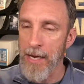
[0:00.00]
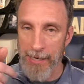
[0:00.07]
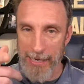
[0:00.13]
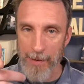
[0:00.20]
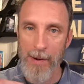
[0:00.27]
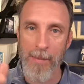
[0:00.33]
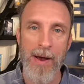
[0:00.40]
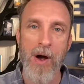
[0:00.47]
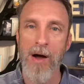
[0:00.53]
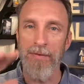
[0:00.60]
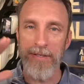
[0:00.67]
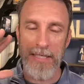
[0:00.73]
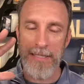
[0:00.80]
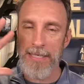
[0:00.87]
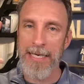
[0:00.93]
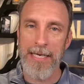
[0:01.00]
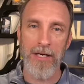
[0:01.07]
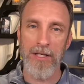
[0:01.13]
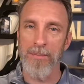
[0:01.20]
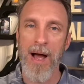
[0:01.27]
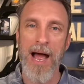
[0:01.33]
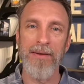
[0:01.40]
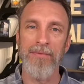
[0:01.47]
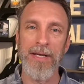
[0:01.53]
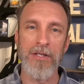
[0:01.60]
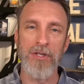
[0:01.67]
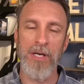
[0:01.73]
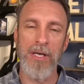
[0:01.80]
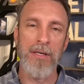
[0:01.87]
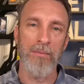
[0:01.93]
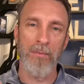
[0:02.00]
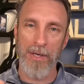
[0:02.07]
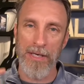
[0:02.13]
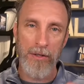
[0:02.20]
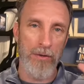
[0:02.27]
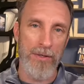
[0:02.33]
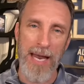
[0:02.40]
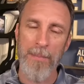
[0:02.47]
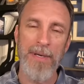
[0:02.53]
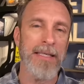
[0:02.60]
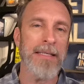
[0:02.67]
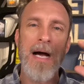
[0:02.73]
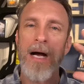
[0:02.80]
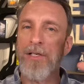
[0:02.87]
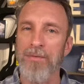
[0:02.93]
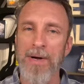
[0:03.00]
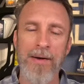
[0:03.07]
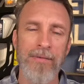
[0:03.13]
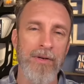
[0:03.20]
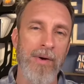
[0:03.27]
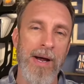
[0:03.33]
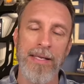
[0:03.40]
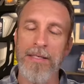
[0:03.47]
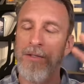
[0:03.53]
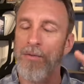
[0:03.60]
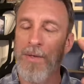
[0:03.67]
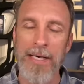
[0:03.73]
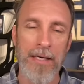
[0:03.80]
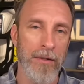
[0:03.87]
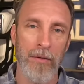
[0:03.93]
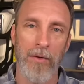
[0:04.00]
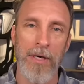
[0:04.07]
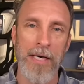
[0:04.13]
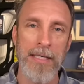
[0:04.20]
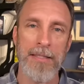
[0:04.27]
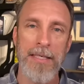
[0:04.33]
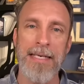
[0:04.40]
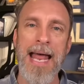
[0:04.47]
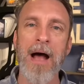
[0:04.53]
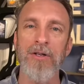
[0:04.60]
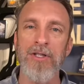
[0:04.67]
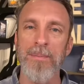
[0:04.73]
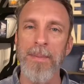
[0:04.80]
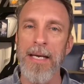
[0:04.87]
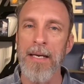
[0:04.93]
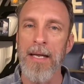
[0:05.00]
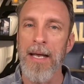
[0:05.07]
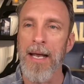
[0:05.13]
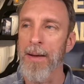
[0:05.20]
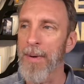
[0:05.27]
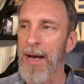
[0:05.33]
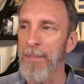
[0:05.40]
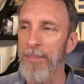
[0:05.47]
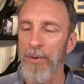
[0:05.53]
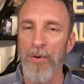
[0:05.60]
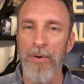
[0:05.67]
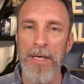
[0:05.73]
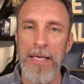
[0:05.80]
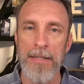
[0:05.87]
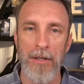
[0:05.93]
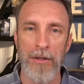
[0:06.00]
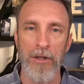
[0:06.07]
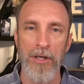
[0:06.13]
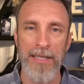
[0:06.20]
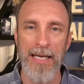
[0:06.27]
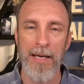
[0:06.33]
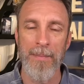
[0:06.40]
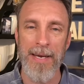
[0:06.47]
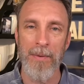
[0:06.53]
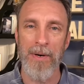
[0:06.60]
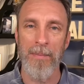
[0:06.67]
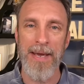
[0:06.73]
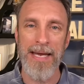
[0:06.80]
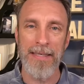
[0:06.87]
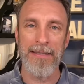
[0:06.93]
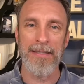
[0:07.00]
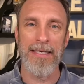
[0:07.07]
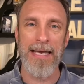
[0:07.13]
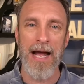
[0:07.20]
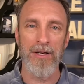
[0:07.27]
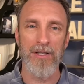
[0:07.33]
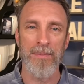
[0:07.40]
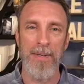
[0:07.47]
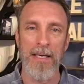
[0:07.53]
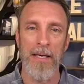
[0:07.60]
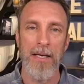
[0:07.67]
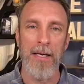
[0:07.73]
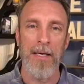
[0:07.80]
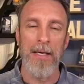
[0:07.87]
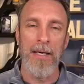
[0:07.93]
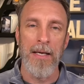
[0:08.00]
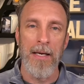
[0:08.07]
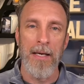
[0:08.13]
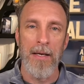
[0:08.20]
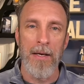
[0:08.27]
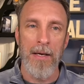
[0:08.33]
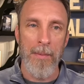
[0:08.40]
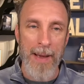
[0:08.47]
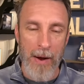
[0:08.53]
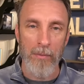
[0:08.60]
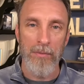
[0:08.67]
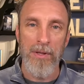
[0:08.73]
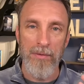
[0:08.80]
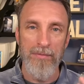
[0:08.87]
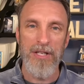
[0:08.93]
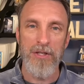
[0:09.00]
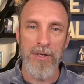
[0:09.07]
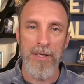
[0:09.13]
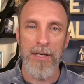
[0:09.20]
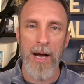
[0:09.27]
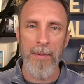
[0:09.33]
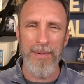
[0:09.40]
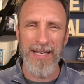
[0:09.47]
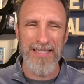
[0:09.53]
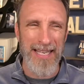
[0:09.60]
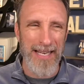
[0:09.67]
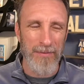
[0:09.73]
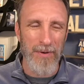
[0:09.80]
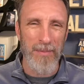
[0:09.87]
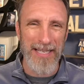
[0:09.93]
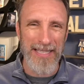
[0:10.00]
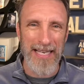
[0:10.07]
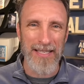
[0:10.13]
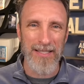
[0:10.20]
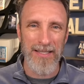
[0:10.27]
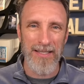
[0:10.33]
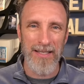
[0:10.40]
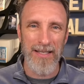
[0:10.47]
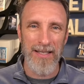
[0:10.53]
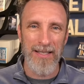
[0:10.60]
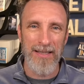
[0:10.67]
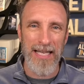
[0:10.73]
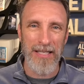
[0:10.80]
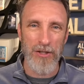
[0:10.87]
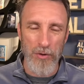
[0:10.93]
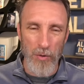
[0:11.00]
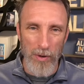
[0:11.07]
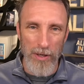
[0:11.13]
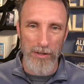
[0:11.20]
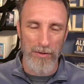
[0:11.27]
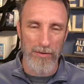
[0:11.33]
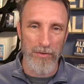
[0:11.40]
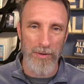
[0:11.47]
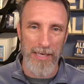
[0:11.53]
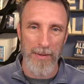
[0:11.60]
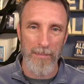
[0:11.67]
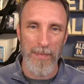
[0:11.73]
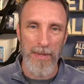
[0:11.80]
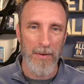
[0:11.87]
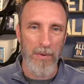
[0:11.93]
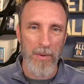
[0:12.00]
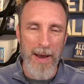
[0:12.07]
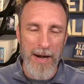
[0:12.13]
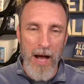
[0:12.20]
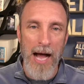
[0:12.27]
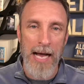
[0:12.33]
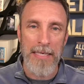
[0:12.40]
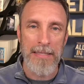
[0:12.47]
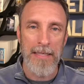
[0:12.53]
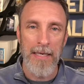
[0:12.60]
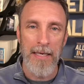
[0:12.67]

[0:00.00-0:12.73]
I came out of my office. I say, here's my vision. We're going to do $10 million in revenue. I had this great, glorious announcement. My employees are looking at me when I'm making this announcement about the vision of the company saying, well, Mike, that's, that's your dream. What about mm-hmm. us?